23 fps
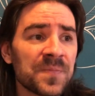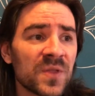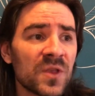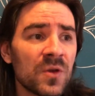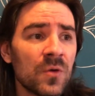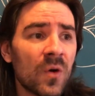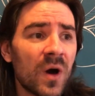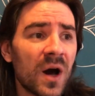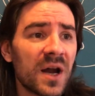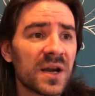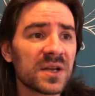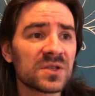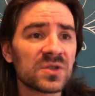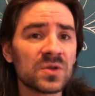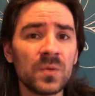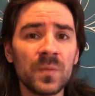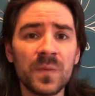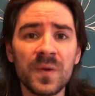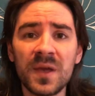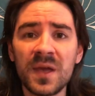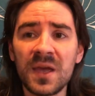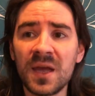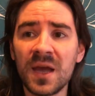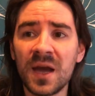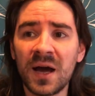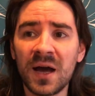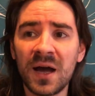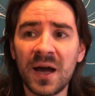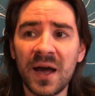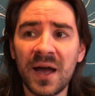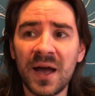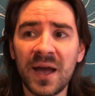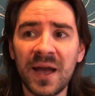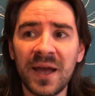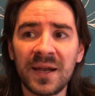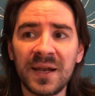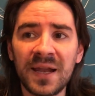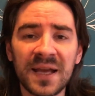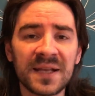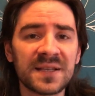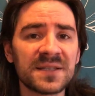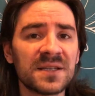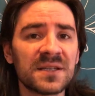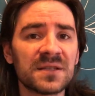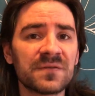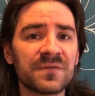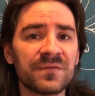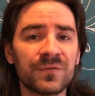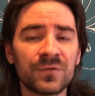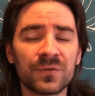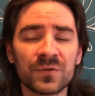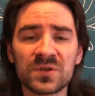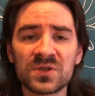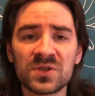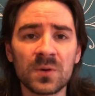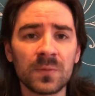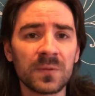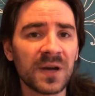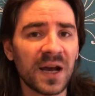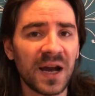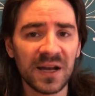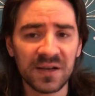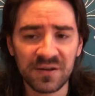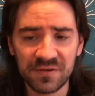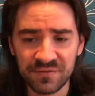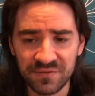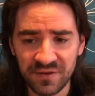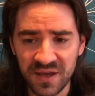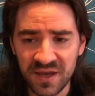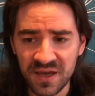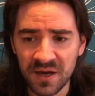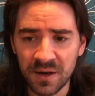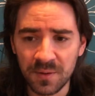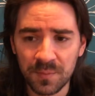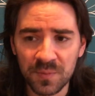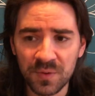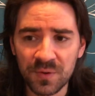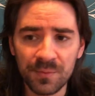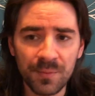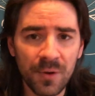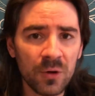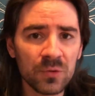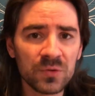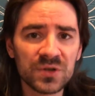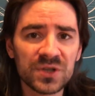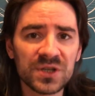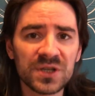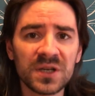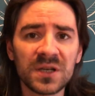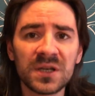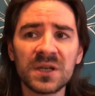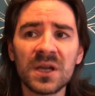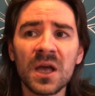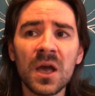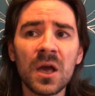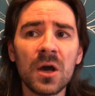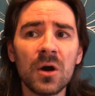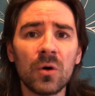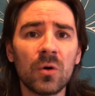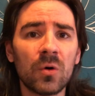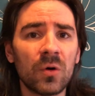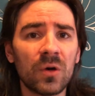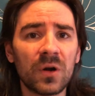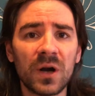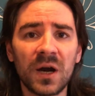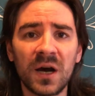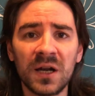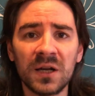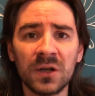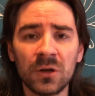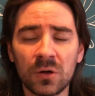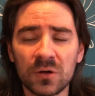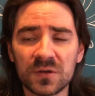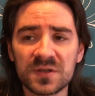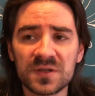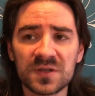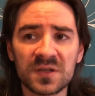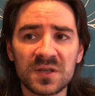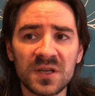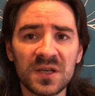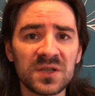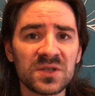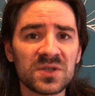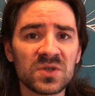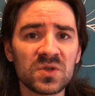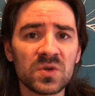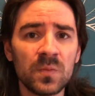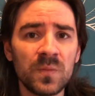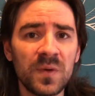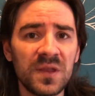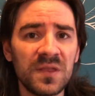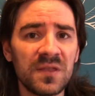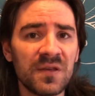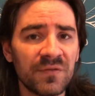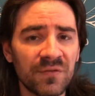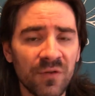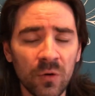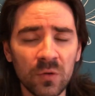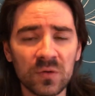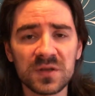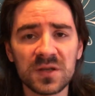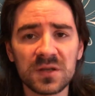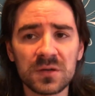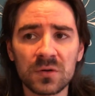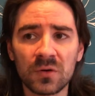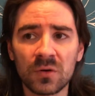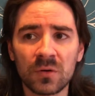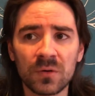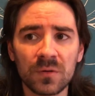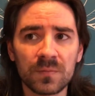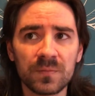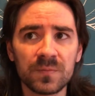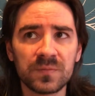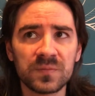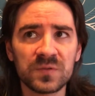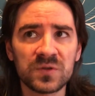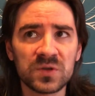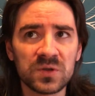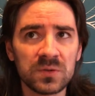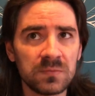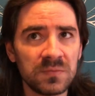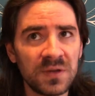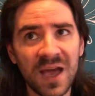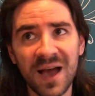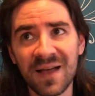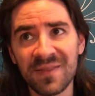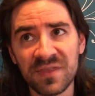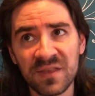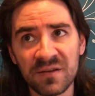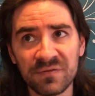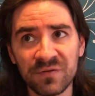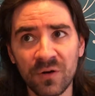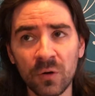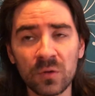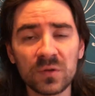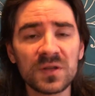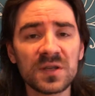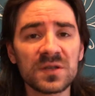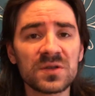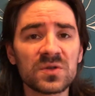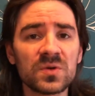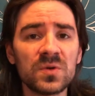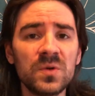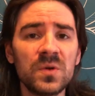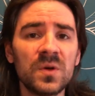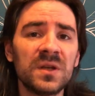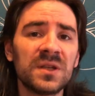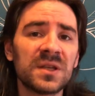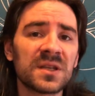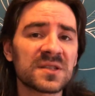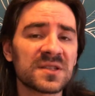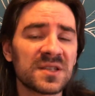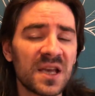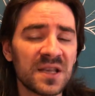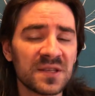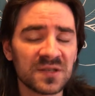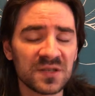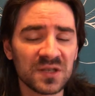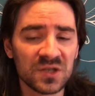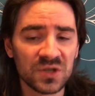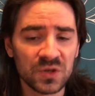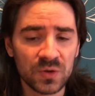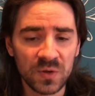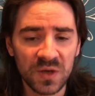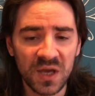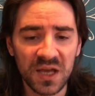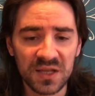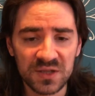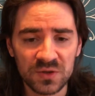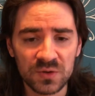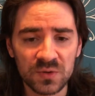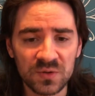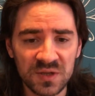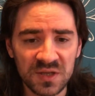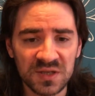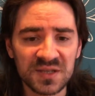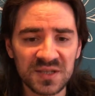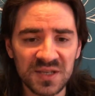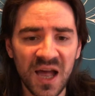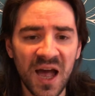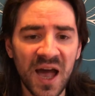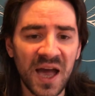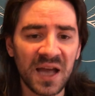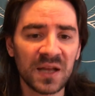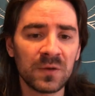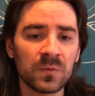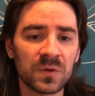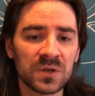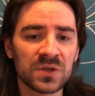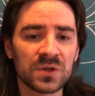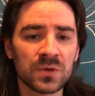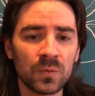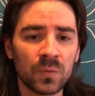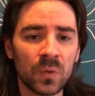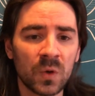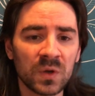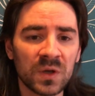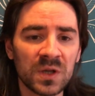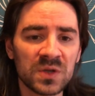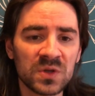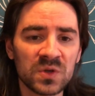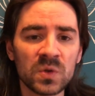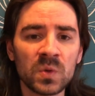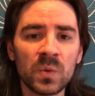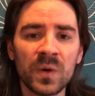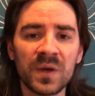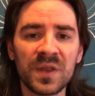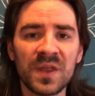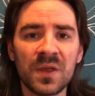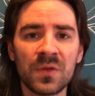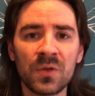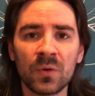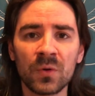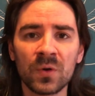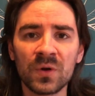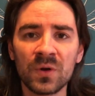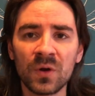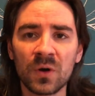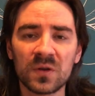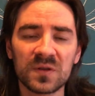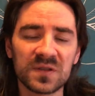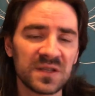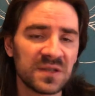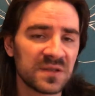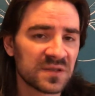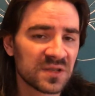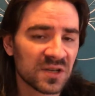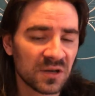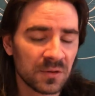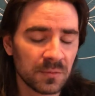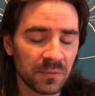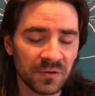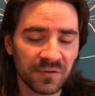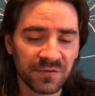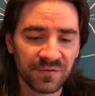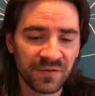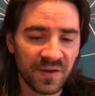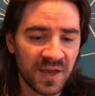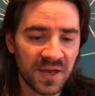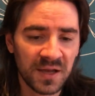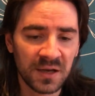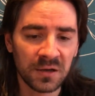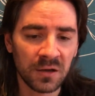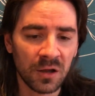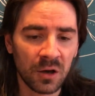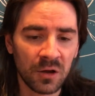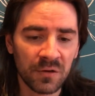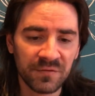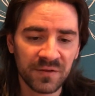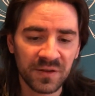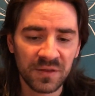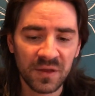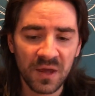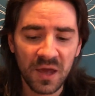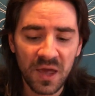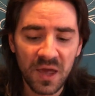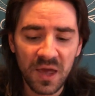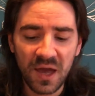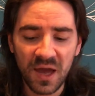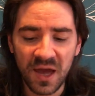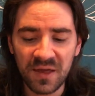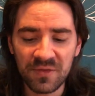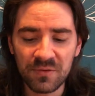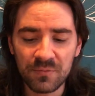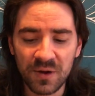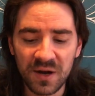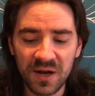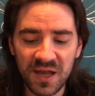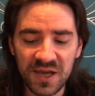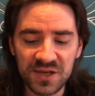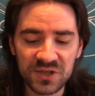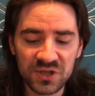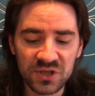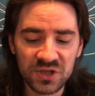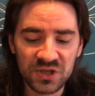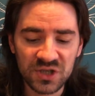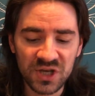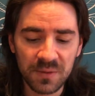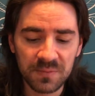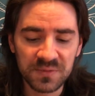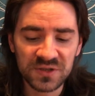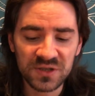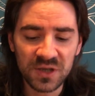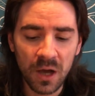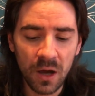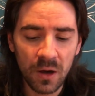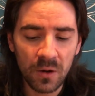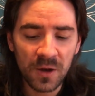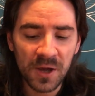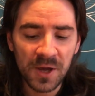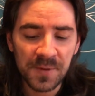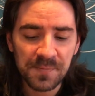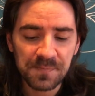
you are to be uh, elected for some kind of a uh, promotion or a lot is to be devoted or yeah, devoted to you in a sense that you get to decide what you want to do with it or not in terms of a love and, and relationship. So